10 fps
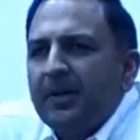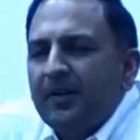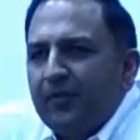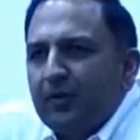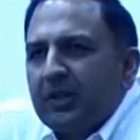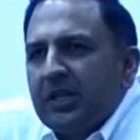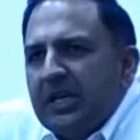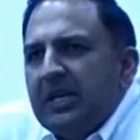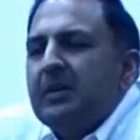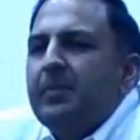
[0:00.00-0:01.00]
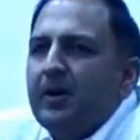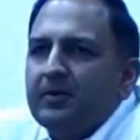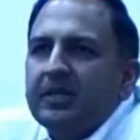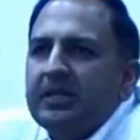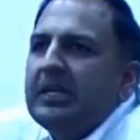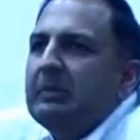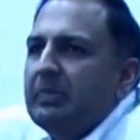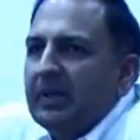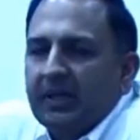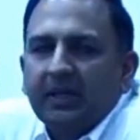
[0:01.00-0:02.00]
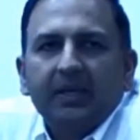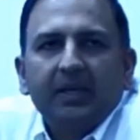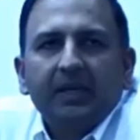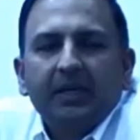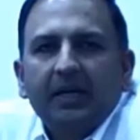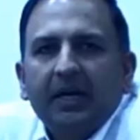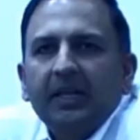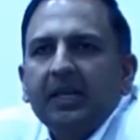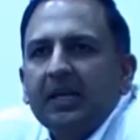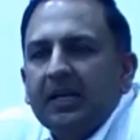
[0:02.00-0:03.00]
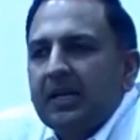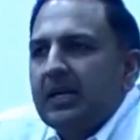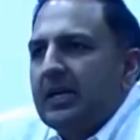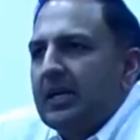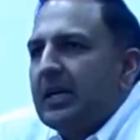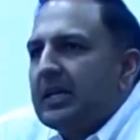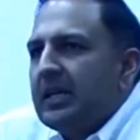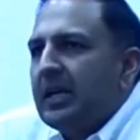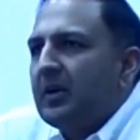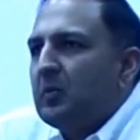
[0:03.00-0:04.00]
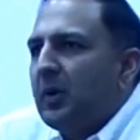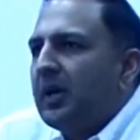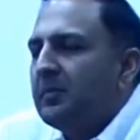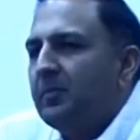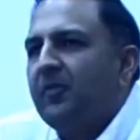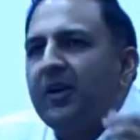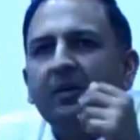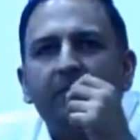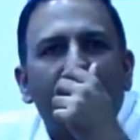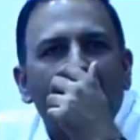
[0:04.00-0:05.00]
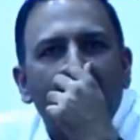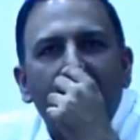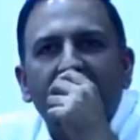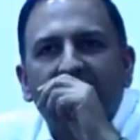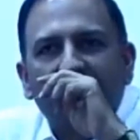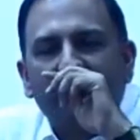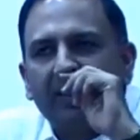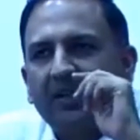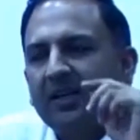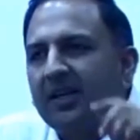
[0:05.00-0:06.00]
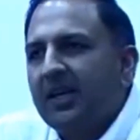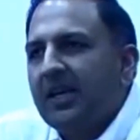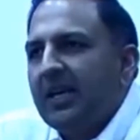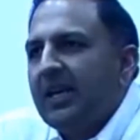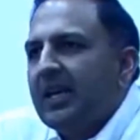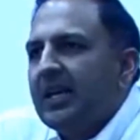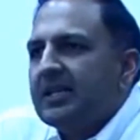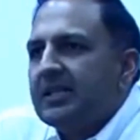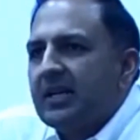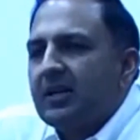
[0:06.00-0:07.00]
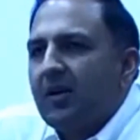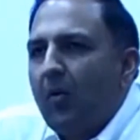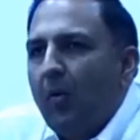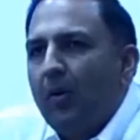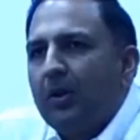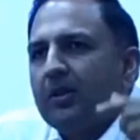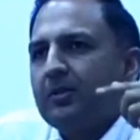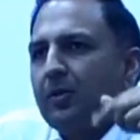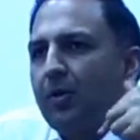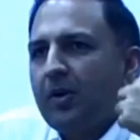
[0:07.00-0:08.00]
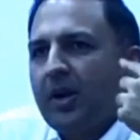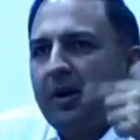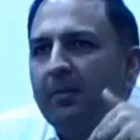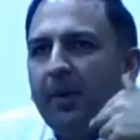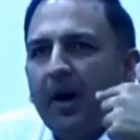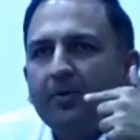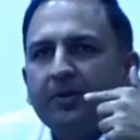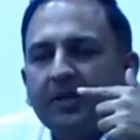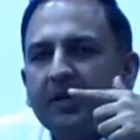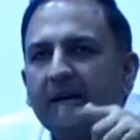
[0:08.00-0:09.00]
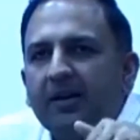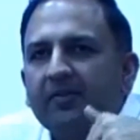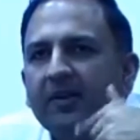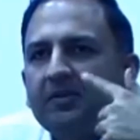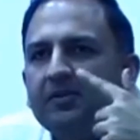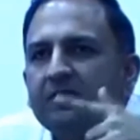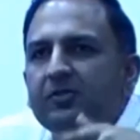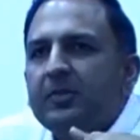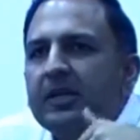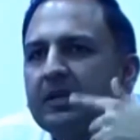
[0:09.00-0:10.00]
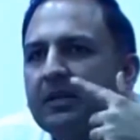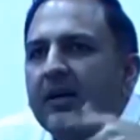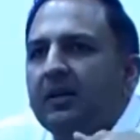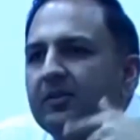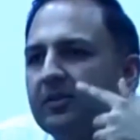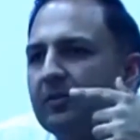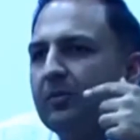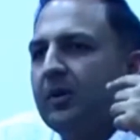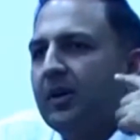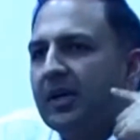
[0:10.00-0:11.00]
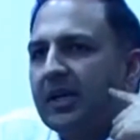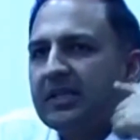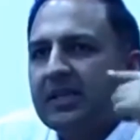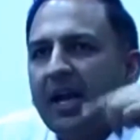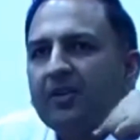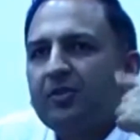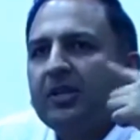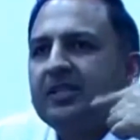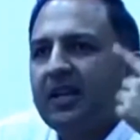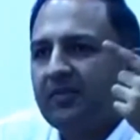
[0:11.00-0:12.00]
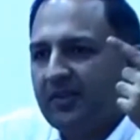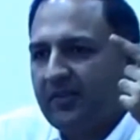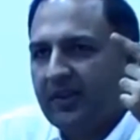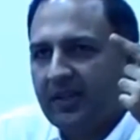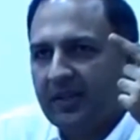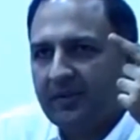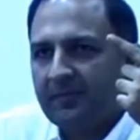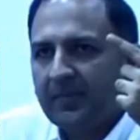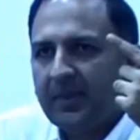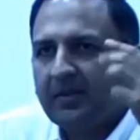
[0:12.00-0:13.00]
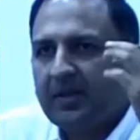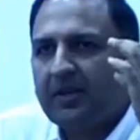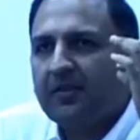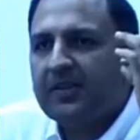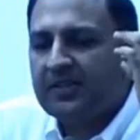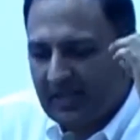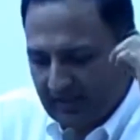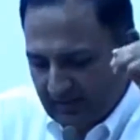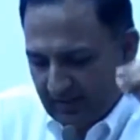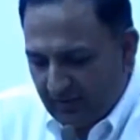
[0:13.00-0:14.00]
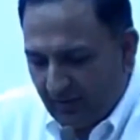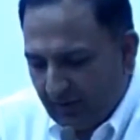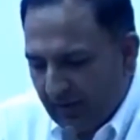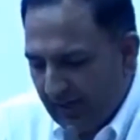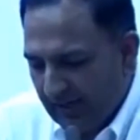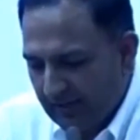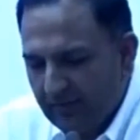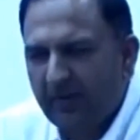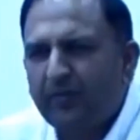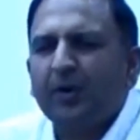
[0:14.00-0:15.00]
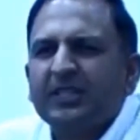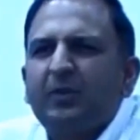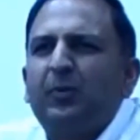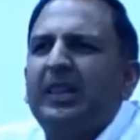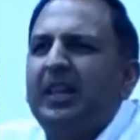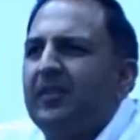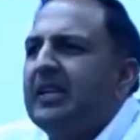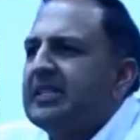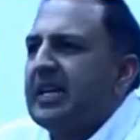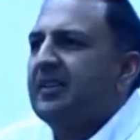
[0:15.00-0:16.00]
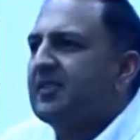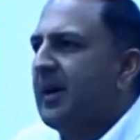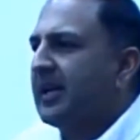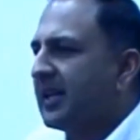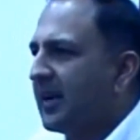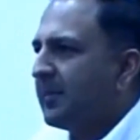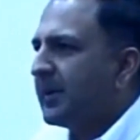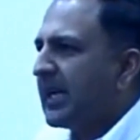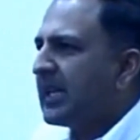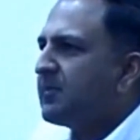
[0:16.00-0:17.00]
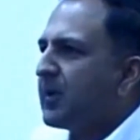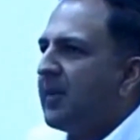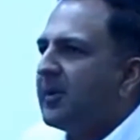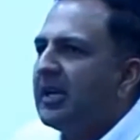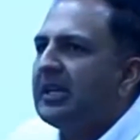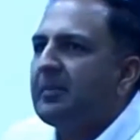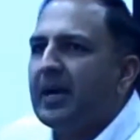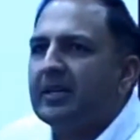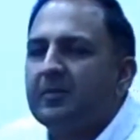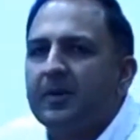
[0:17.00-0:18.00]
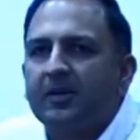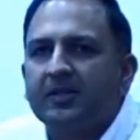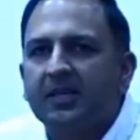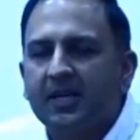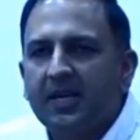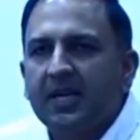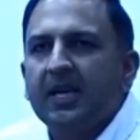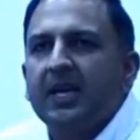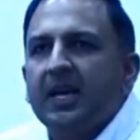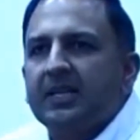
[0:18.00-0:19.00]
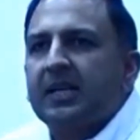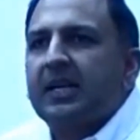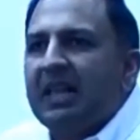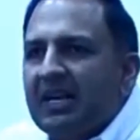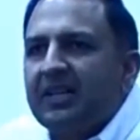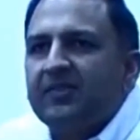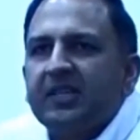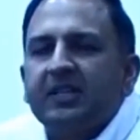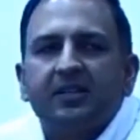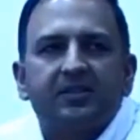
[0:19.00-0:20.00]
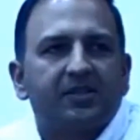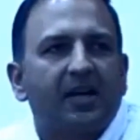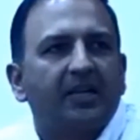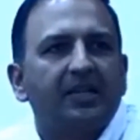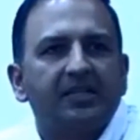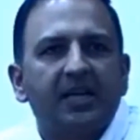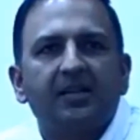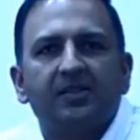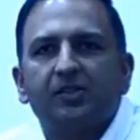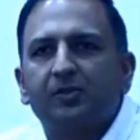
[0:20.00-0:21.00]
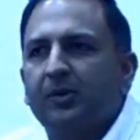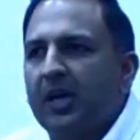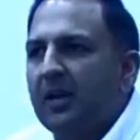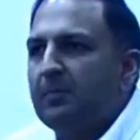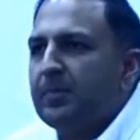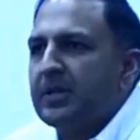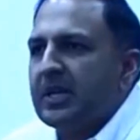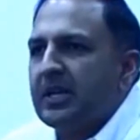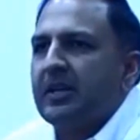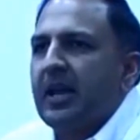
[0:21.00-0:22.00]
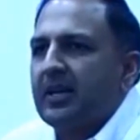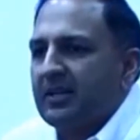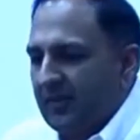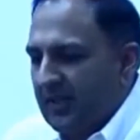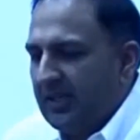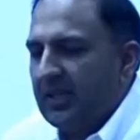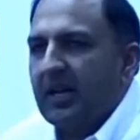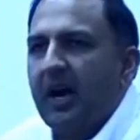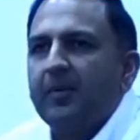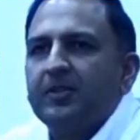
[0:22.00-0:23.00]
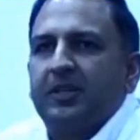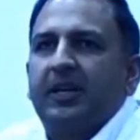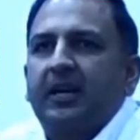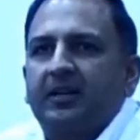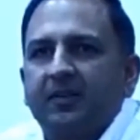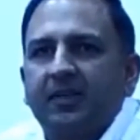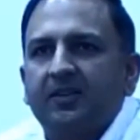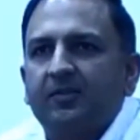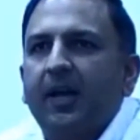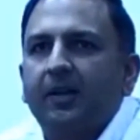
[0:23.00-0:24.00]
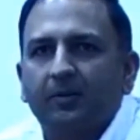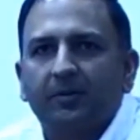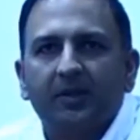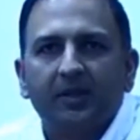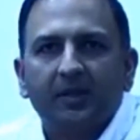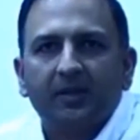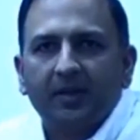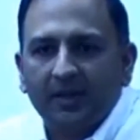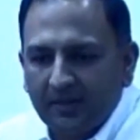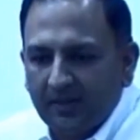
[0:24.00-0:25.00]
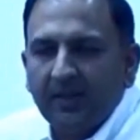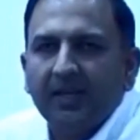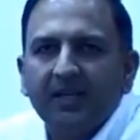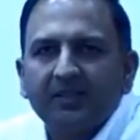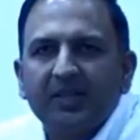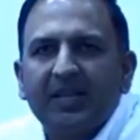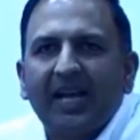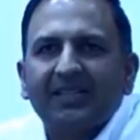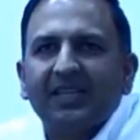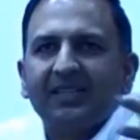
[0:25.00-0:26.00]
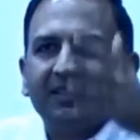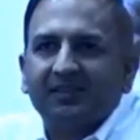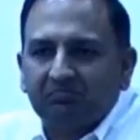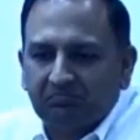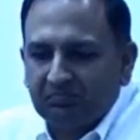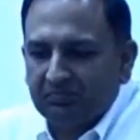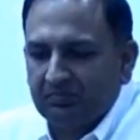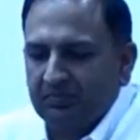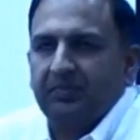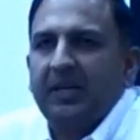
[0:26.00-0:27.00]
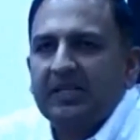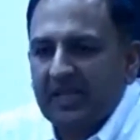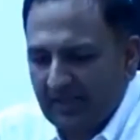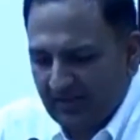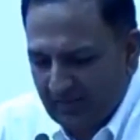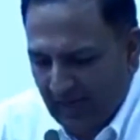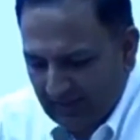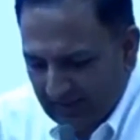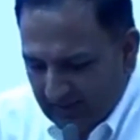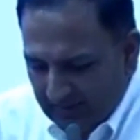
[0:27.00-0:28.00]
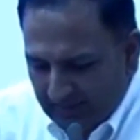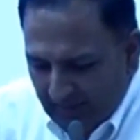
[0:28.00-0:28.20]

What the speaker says: But if you think about it deeply, I think Gandhi had one very powerful insight, is that all the talk about a kind of instrumental culture of work is actually self-defeating. Now think of incentives in the following kind of way. Of course, at one level, incentives matter, but I think primarily they matter because it's a collective signal society sends to a particular activity that how much that activity is valued, right? So in that sense, incentives matter.